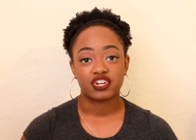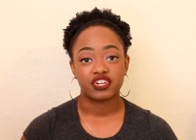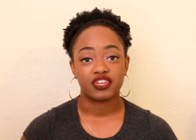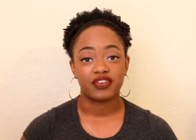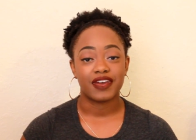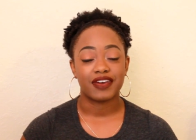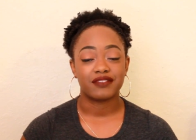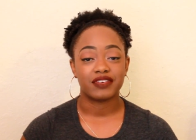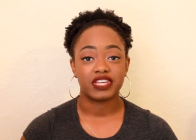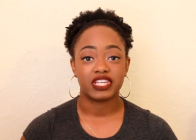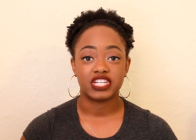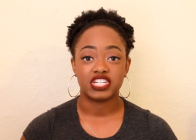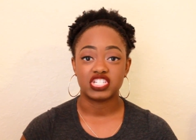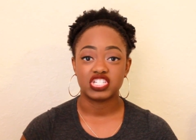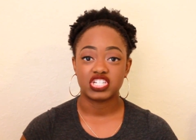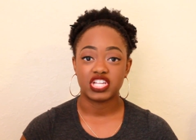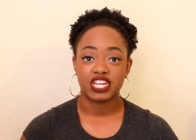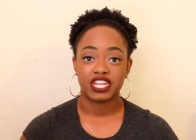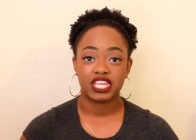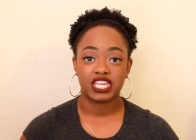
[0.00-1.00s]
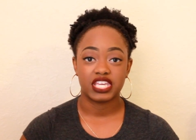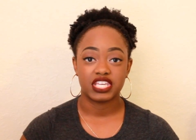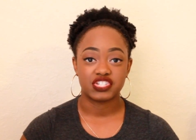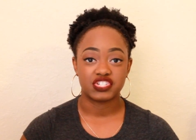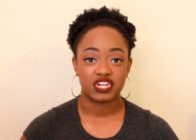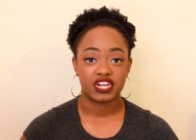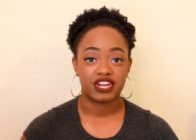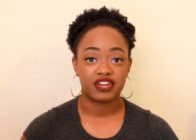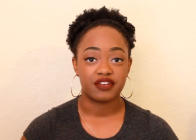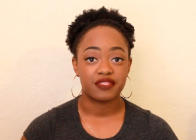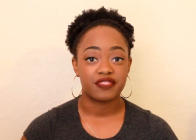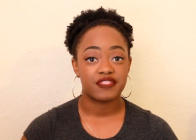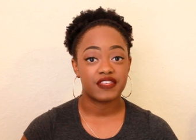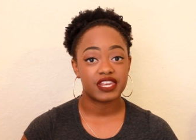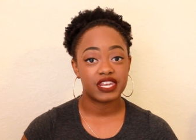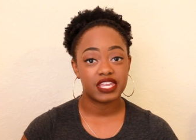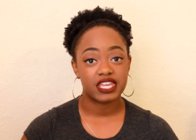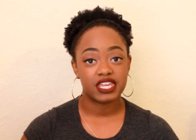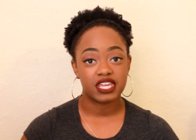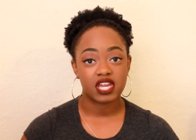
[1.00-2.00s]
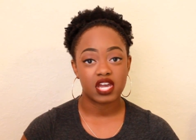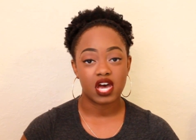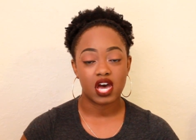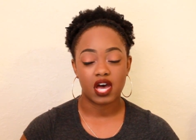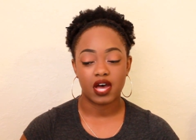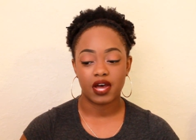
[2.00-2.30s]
Are you having any shedding? Is your hair thinning?